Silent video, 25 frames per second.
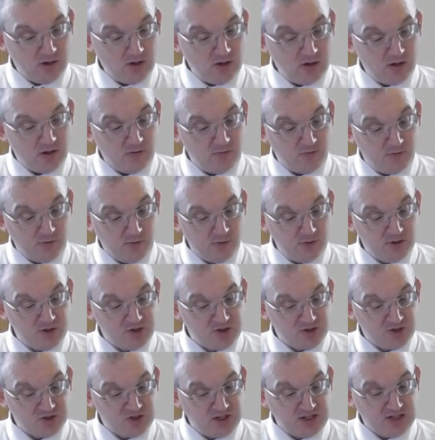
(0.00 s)
And
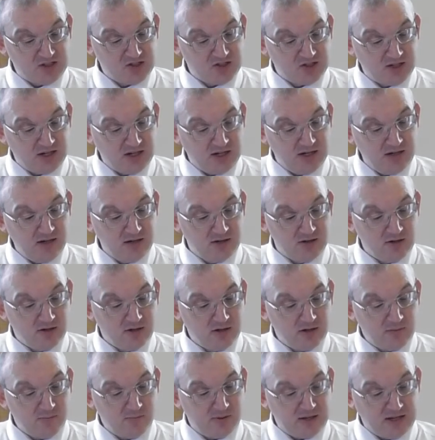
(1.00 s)
verse 16
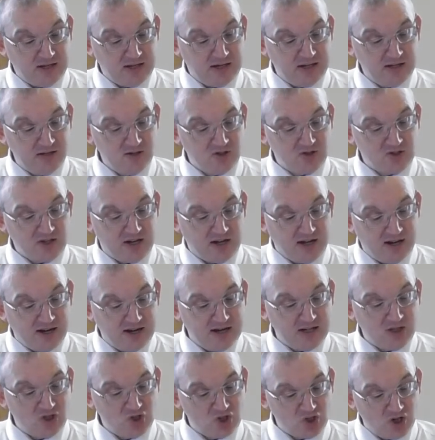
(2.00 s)
begins
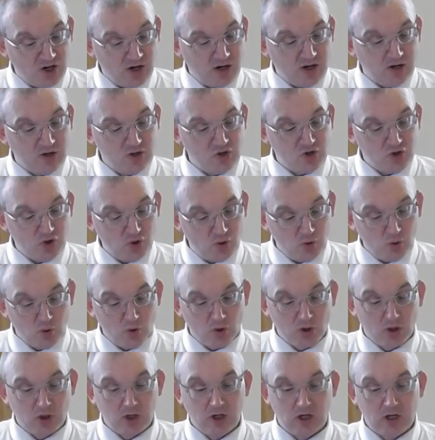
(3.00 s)
I charge
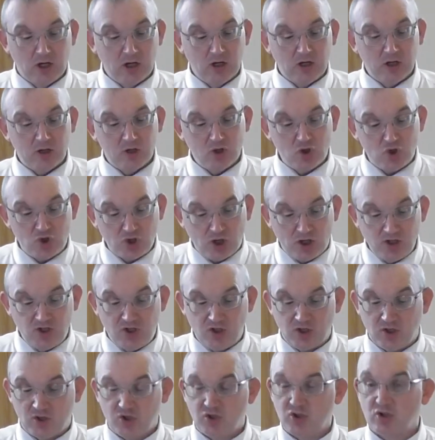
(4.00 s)
your
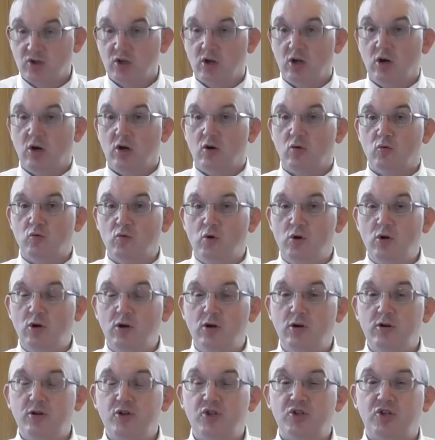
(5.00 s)
judges,
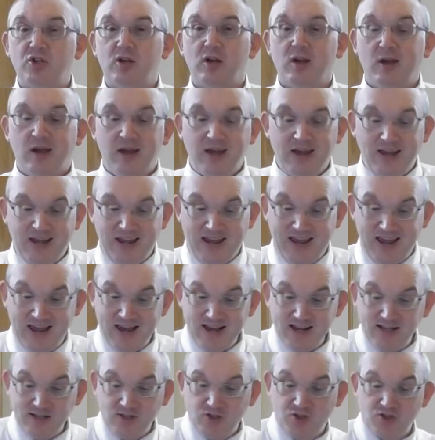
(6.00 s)
rulers,
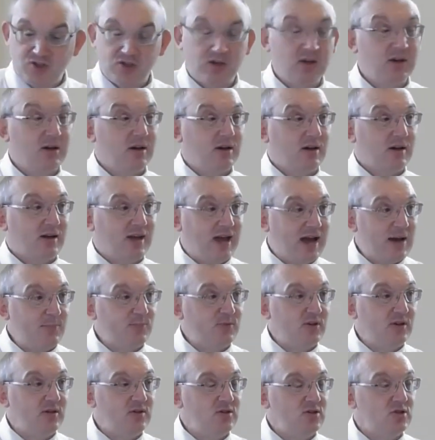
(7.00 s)
heads,
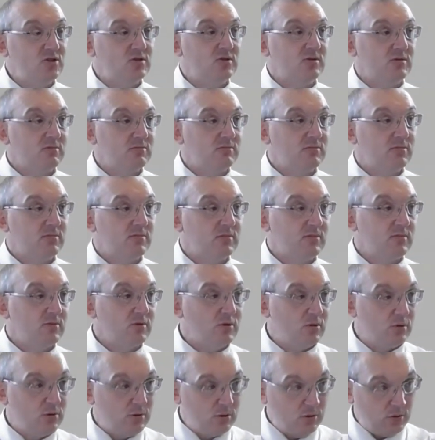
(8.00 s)
captains,
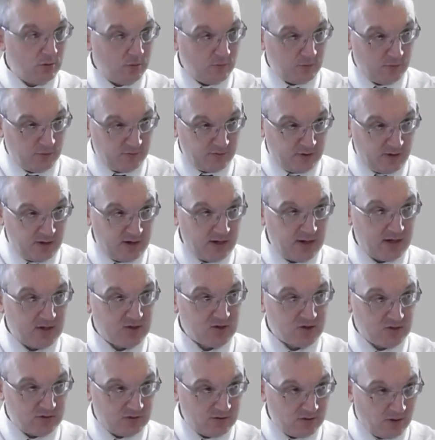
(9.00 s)
over
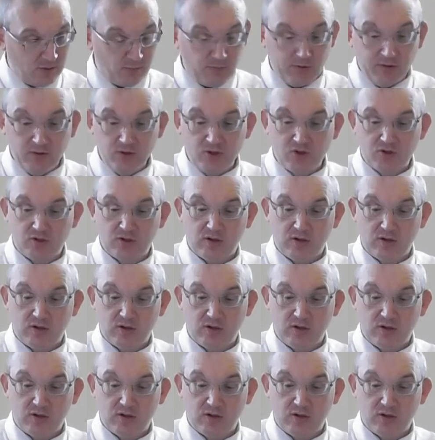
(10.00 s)
various numbers.